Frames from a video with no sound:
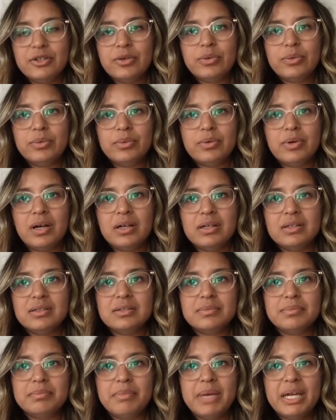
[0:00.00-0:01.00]
know,
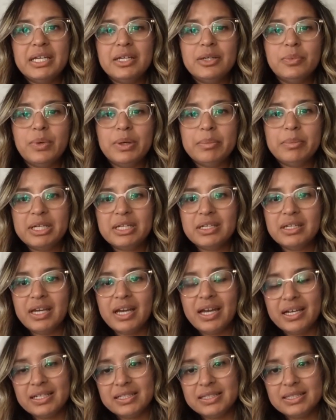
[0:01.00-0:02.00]
many women
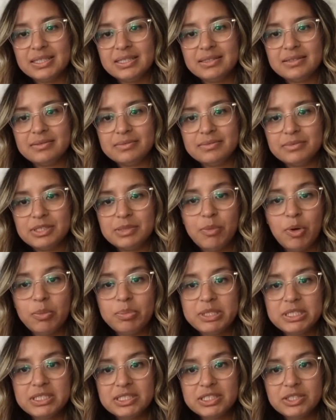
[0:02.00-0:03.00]
and small
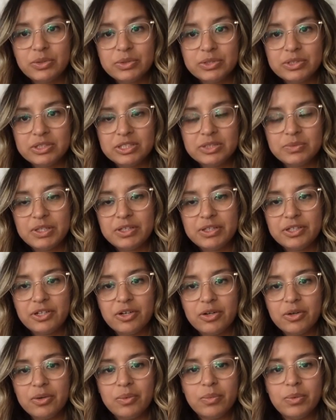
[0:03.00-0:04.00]
business owners, whether
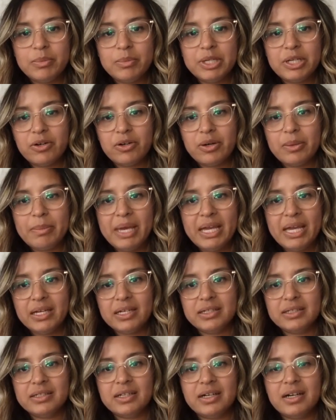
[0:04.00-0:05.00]
you're a woman or a
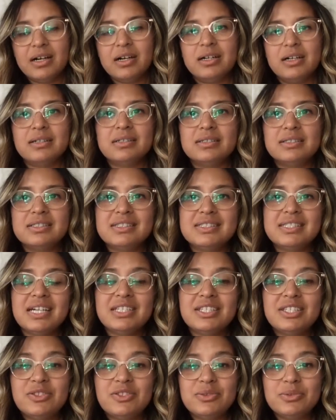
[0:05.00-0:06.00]
man, uh,
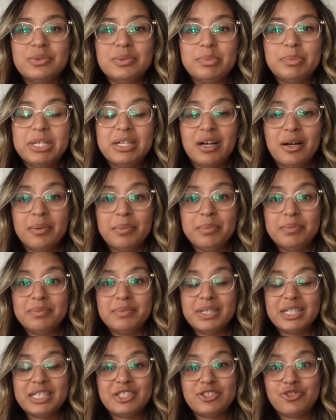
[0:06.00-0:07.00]
tend to become
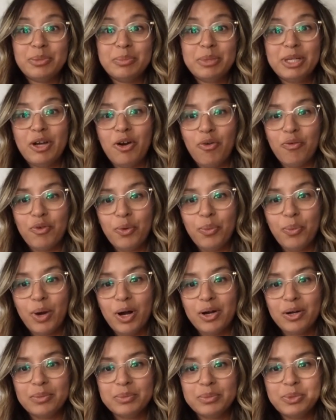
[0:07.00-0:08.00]
extremely
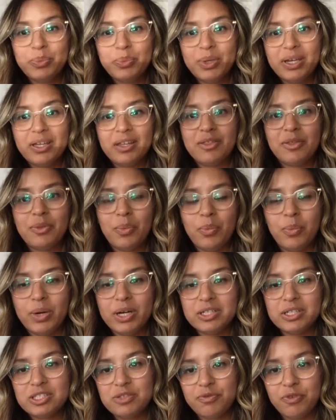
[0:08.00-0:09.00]
overwhelmed with
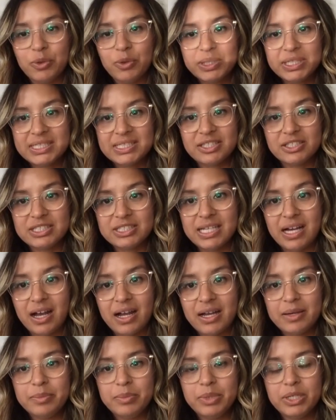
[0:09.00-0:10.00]
where to focus their
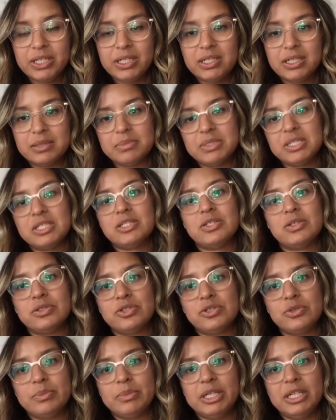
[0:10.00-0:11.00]
time when it comes to
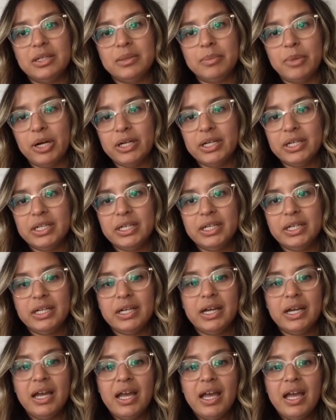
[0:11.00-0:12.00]
social media
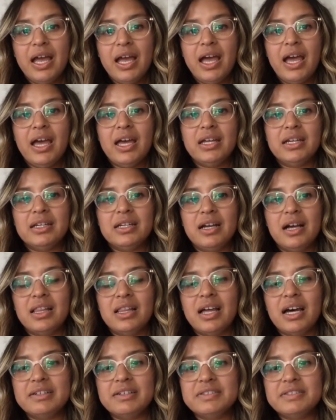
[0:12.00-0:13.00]
marketing. And a
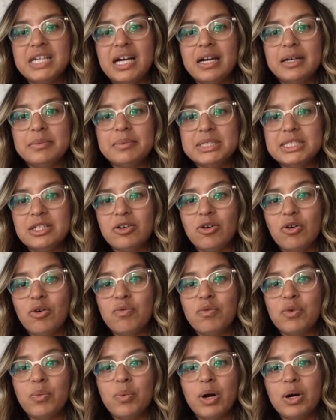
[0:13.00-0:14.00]
lot of times they're
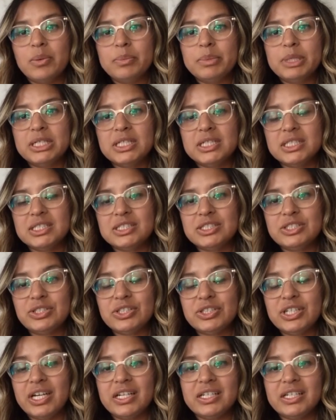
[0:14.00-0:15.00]
overwhelmed because
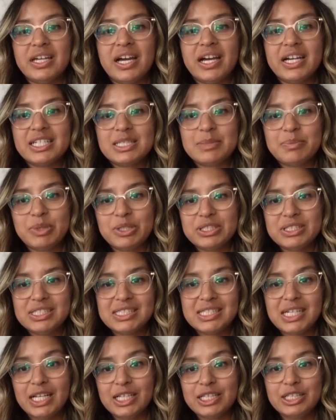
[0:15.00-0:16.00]
you're getting the experts
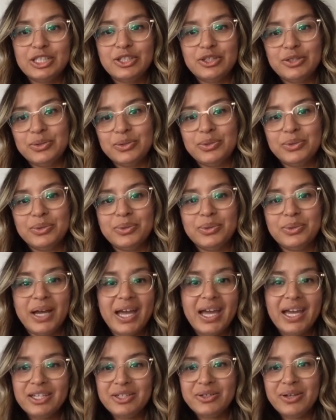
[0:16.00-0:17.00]
telling you,
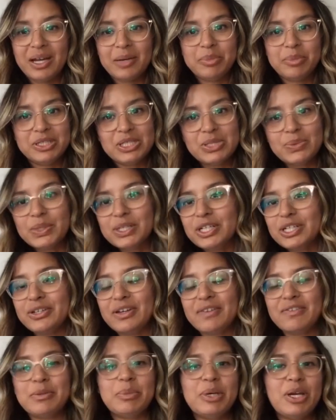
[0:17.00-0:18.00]
hey, you got to be on Twitter, you
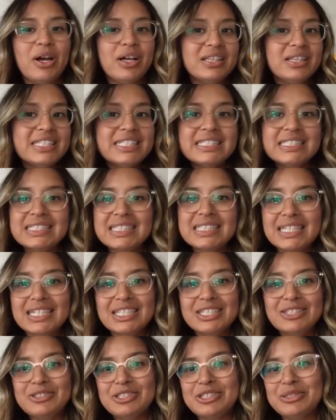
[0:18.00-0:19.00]
have to be on
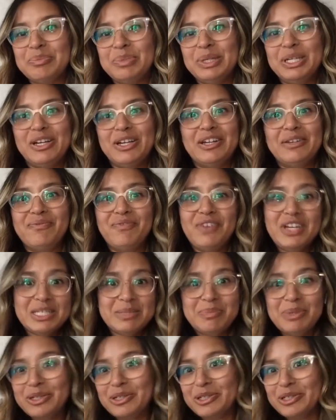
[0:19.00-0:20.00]
LinkedIn, you should be on
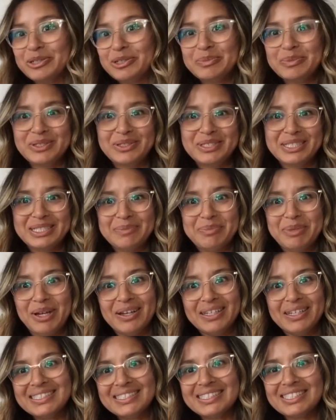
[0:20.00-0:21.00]
Facebook groups, you need to be
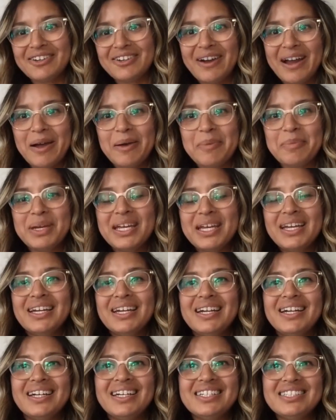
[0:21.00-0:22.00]
on Instagram.
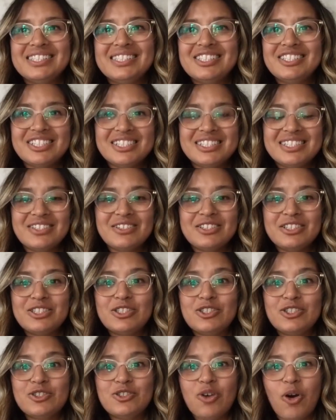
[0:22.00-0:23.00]
It's just, there's
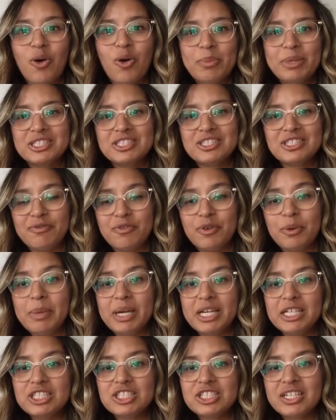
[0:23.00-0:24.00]
so much
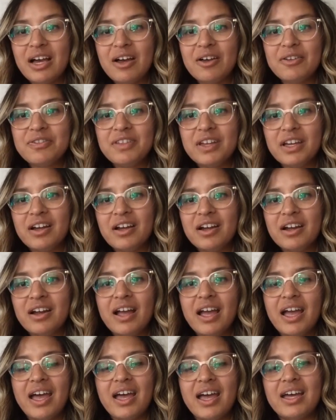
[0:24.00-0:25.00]
information out
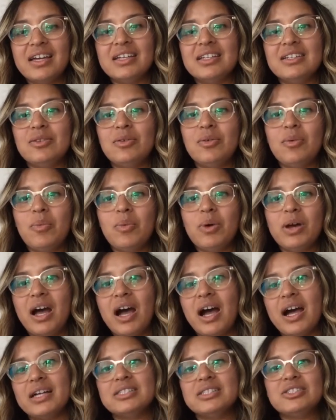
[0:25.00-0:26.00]
there. And what
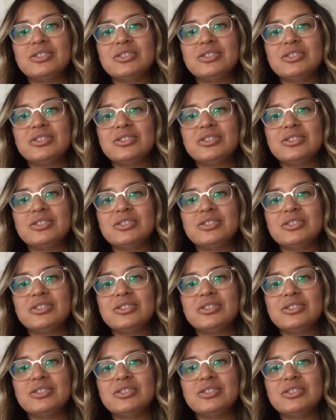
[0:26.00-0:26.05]
I